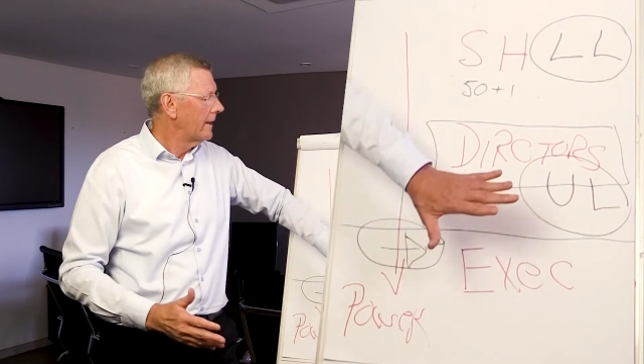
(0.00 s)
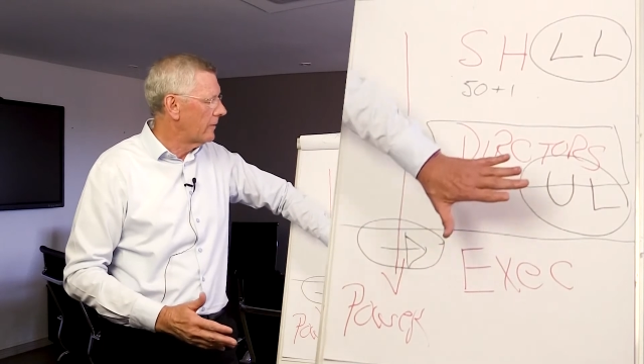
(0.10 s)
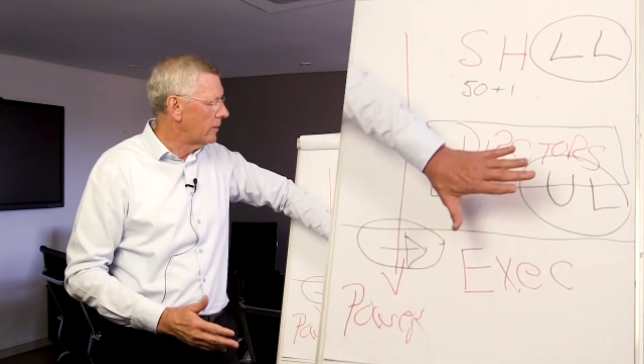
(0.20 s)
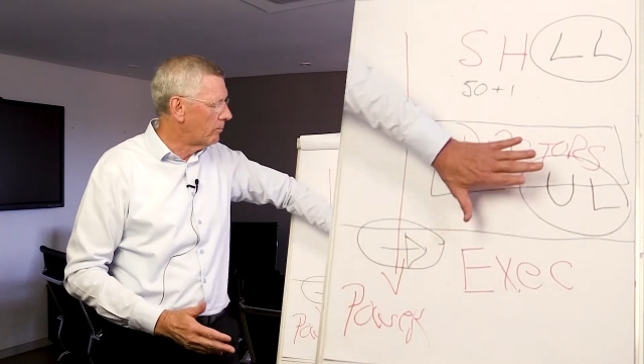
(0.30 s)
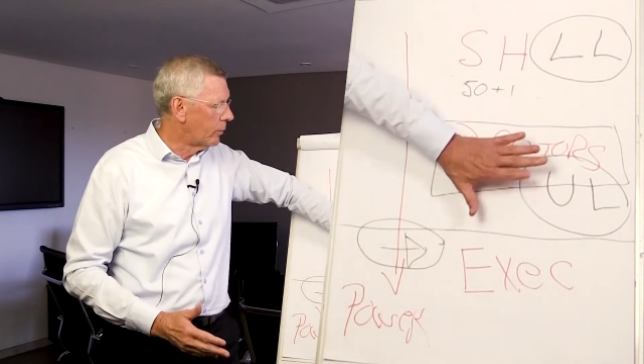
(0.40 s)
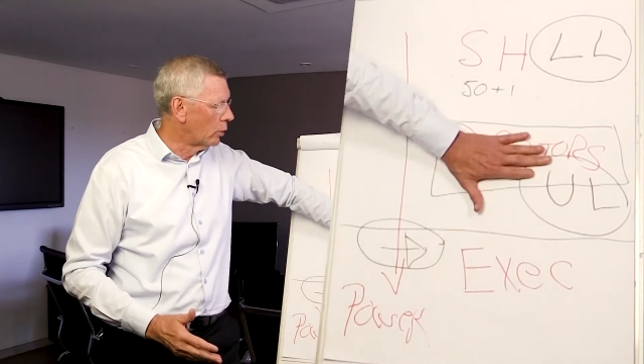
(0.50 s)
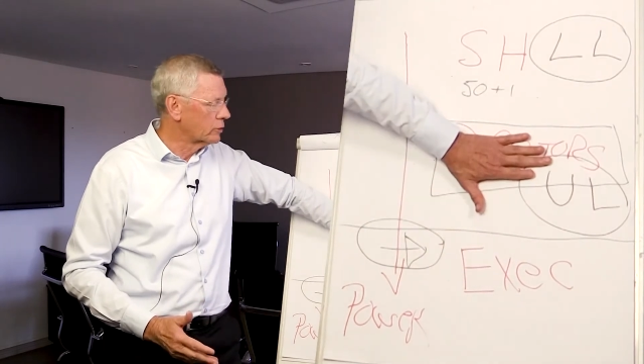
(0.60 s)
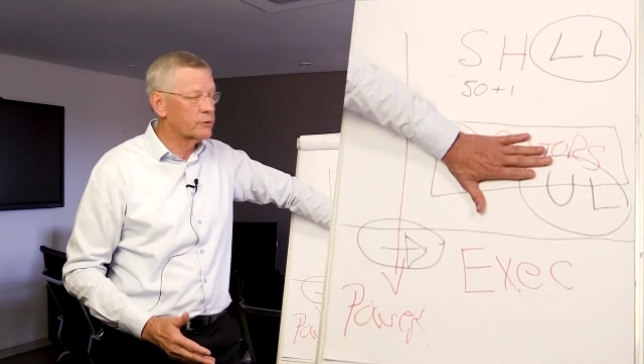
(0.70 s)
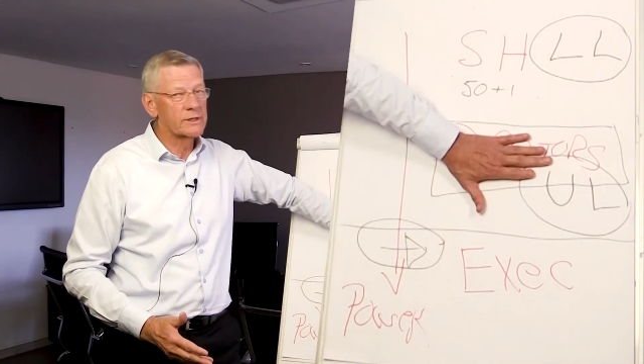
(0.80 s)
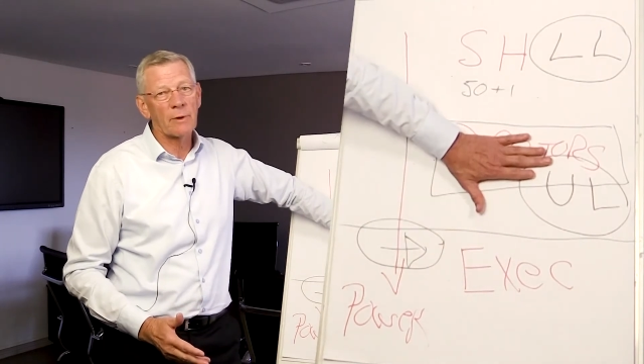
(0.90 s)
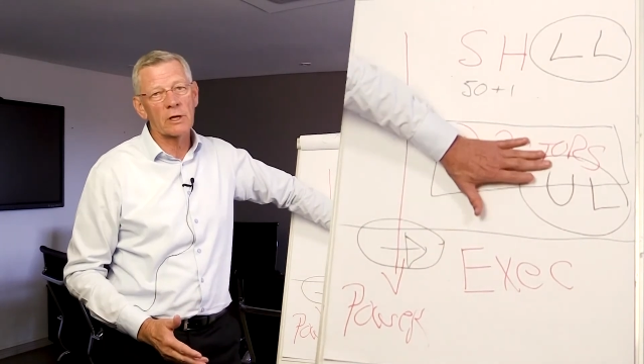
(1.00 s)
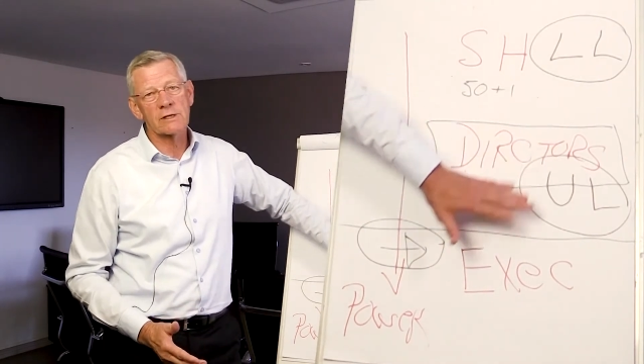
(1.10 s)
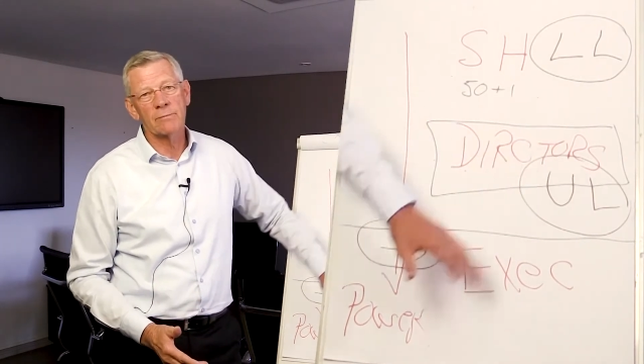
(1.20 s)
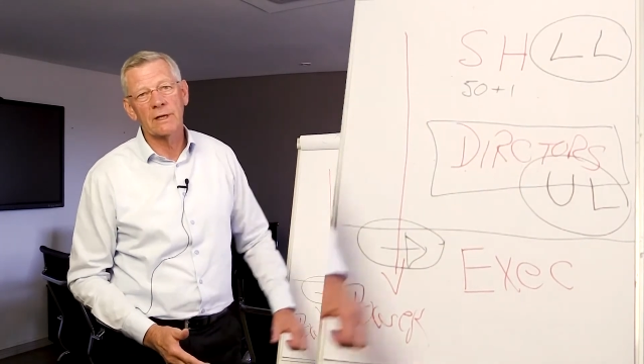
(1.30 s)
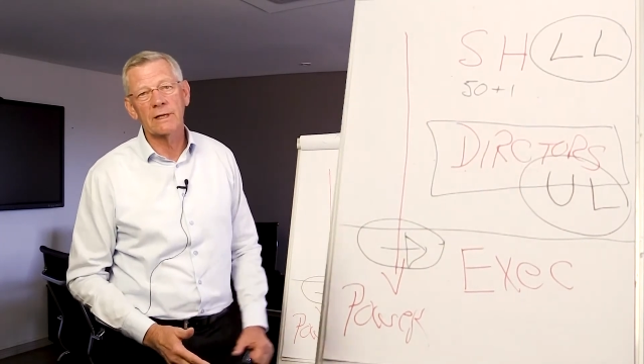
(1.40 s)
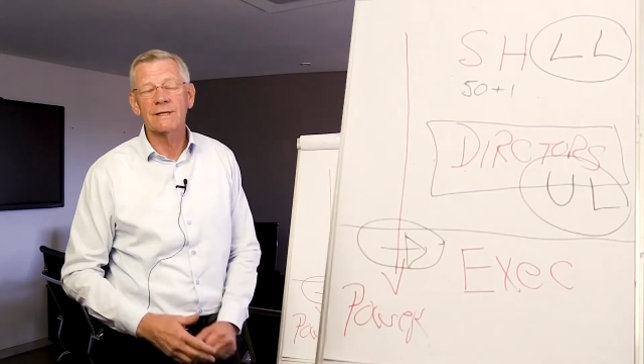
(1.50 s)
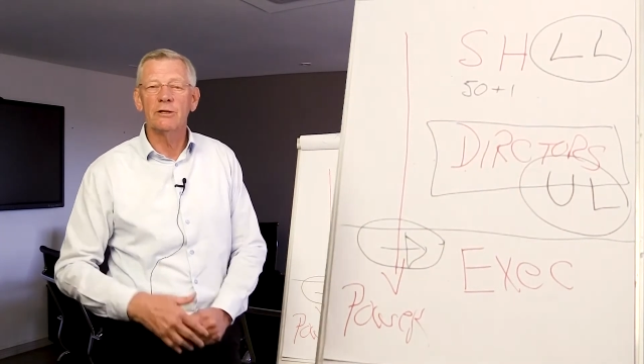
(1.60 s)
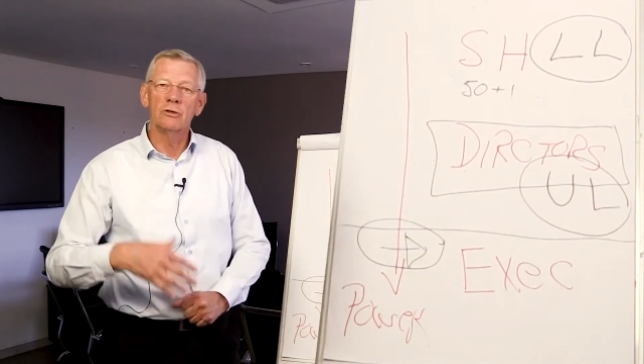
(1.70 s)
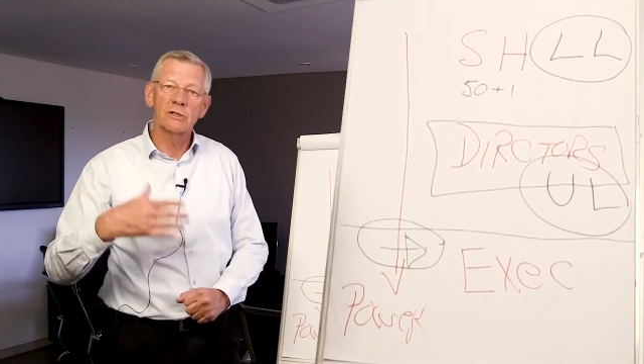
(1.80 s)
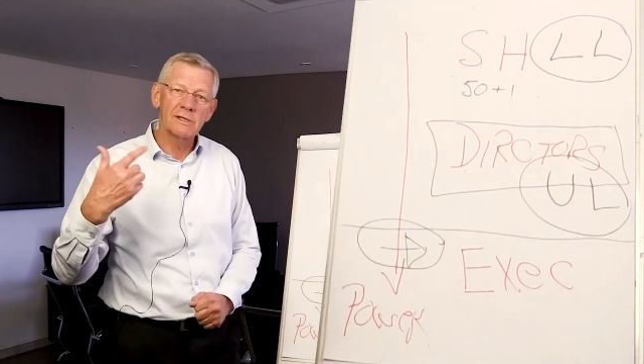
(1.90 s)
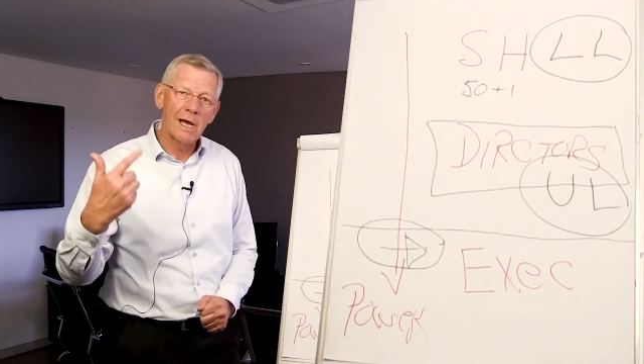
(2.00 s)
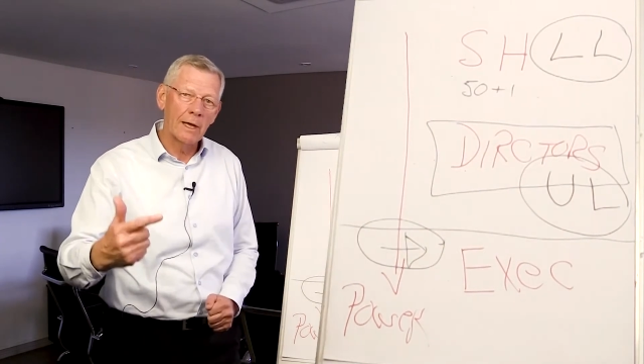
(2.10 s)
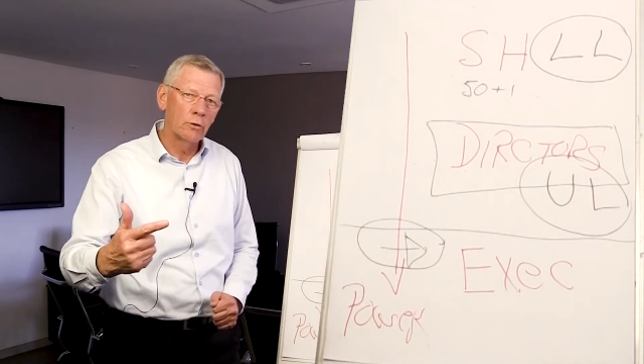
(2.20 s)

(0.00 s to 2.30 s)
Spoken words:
The board's responsibility, you sign